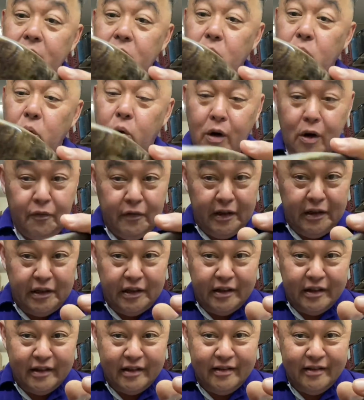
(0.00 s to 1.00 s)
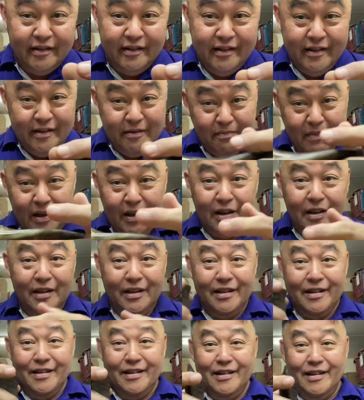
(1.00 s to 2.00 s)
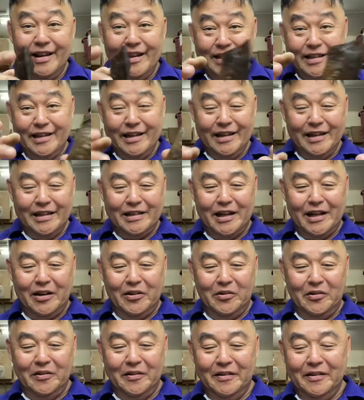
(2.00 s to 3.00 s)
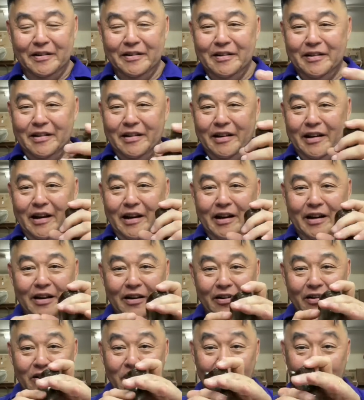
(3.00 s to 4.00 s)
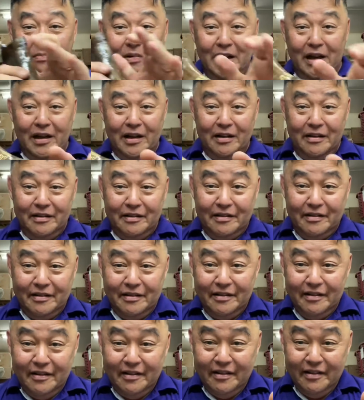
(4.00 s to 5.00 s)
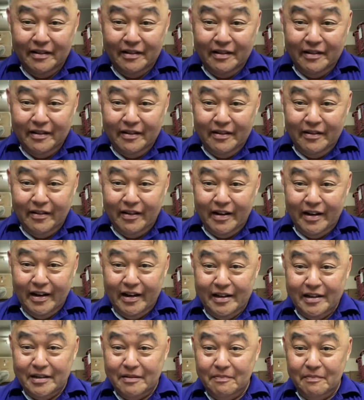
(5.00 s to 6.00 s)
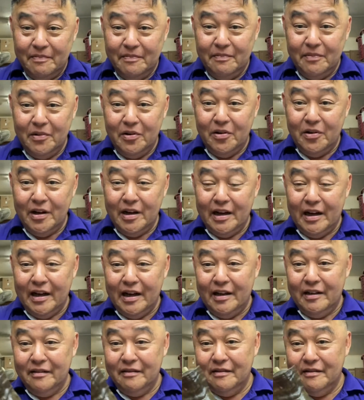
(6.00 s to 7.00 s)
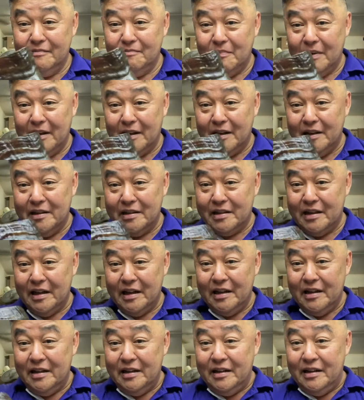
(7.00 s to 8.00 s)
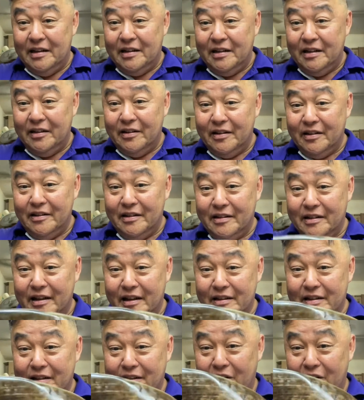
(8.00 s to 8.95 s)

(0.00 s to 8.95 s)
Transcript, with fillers: 12 inches but let's hear the sound yeah all completed very nice Menorah done patterns done uh, as